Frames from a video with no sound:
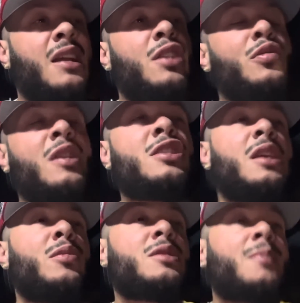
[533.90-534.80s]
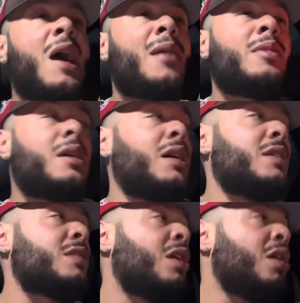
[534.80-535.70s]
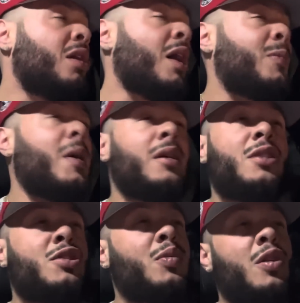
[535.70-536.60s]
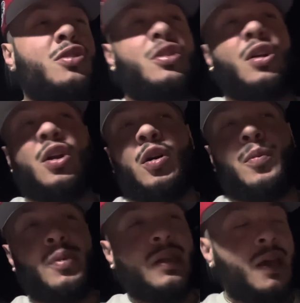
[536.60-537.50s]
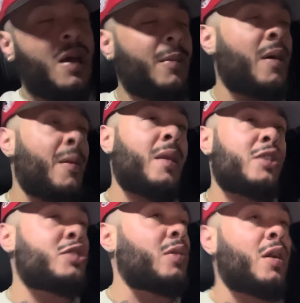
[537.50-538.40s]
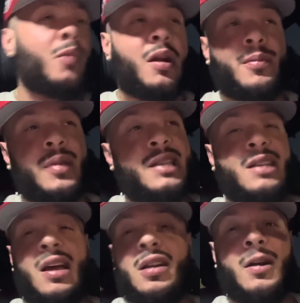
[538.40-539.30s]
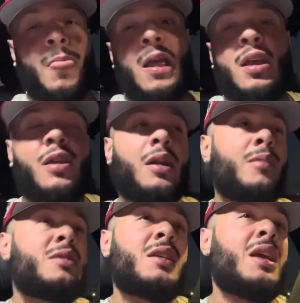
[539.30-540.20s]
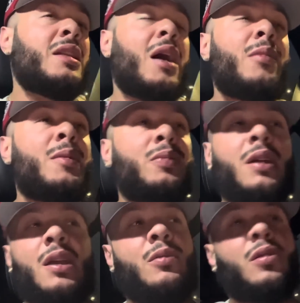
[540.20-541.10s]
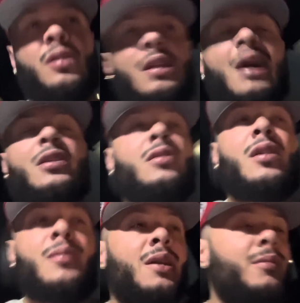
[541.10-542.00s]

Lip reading: he was mad because apparently Twork's girl, BM, I'm not sure, I don't want to mix that up, you know what I'm saying? Like, I don't be playing with all that, you know what I mean?